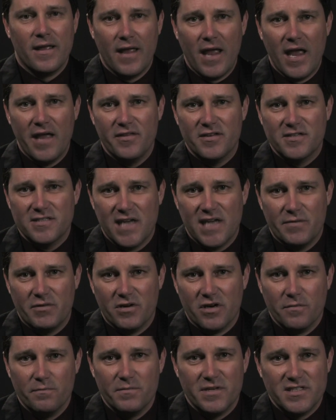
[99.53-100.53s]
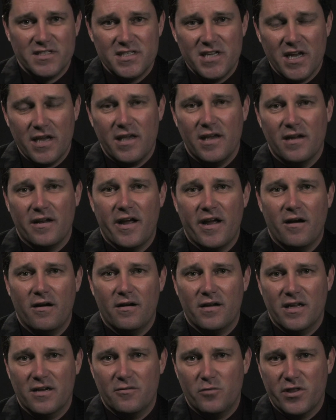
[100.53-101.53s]
and the summer,
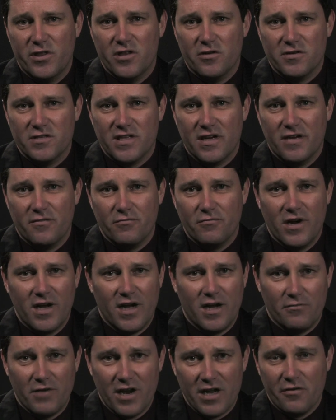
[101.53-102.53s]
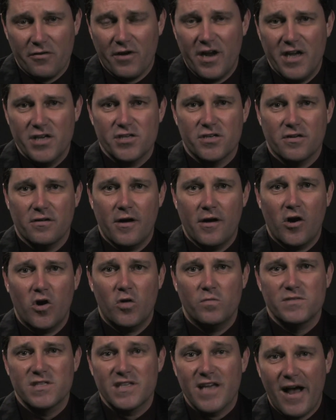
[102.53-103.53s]
particularly with those recreational
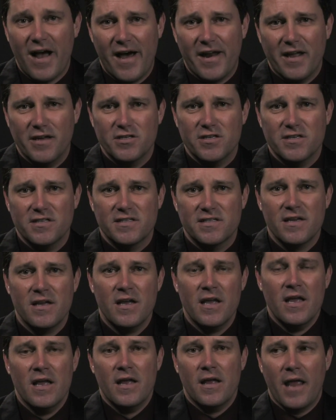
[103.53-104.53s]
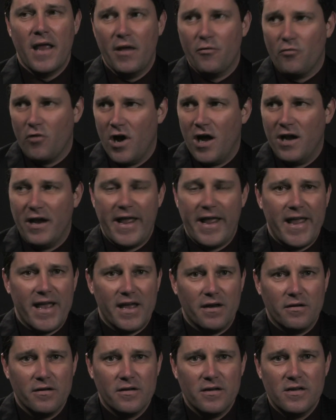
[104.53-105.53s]
homes, cottages, and raw
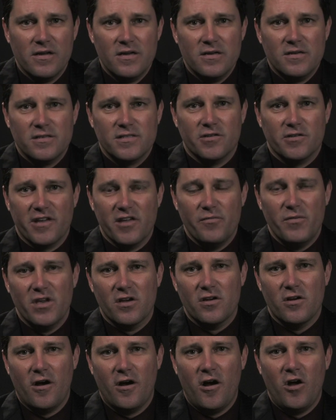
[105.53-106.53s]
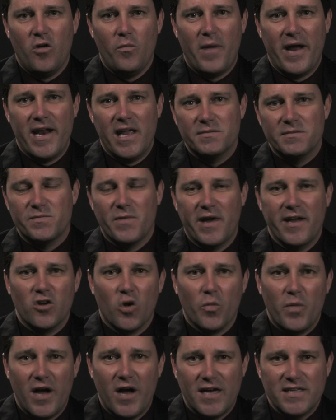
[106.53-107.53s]
land. So give me a call. My name's
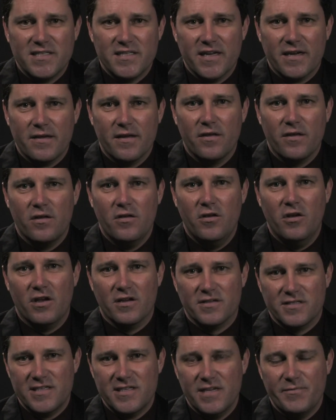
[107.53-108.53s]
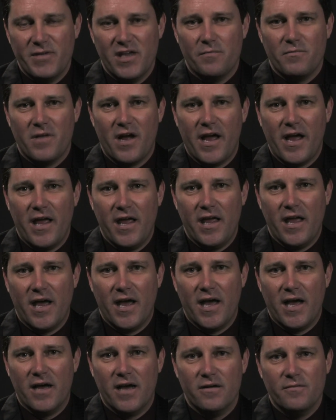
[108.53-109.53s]
Michael Poczynek. You can see me at
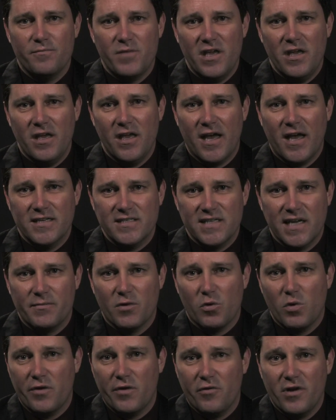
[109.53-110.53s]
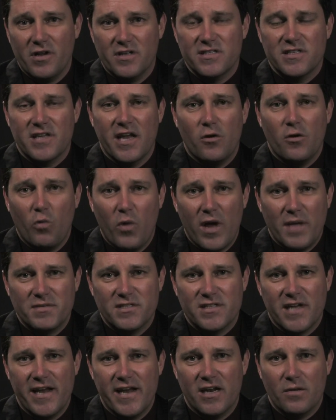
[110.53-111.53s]
my PEI's number one real estate
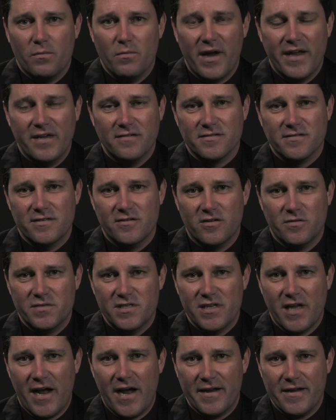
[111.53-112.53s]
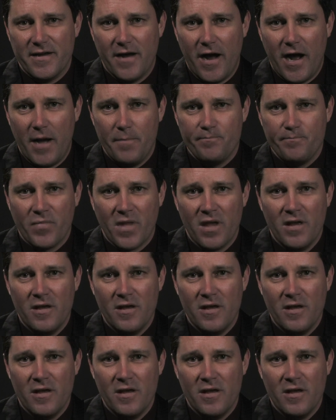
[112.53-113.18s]
website at michaelshomes.com,